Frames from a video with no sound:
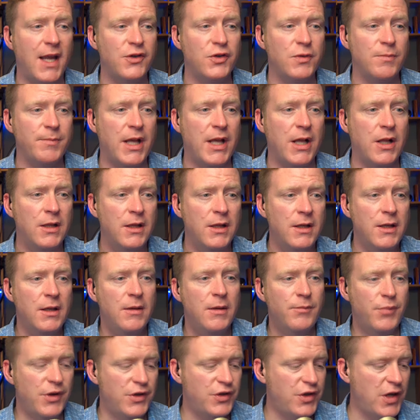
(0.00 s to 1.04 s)
bell.
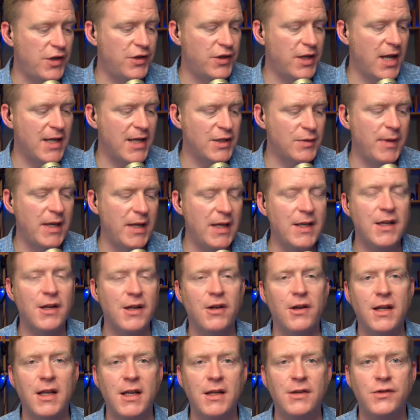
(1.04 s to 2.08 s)
Appreciate you guys being
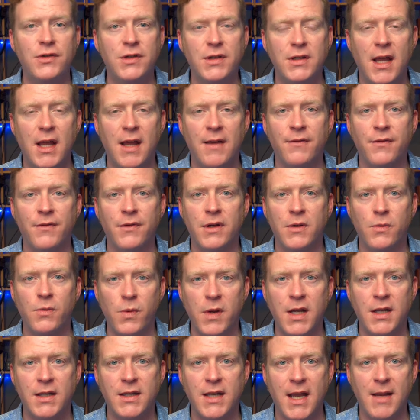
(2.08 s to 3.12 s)
here each and every
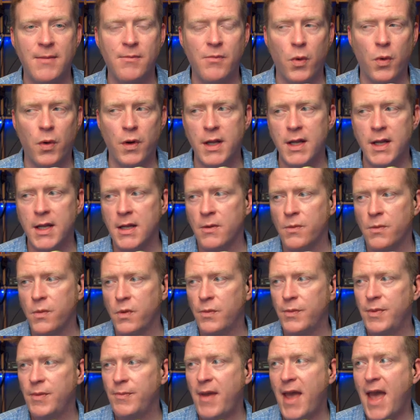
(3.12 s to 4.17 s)
weekday morning. We'll
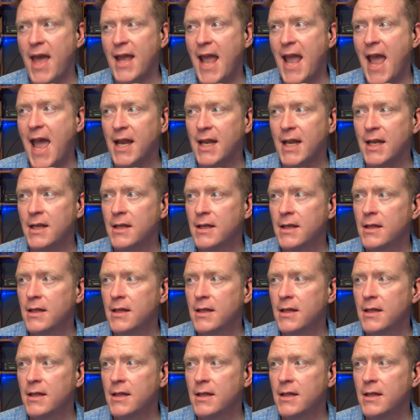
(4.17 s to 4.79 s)
be back at it.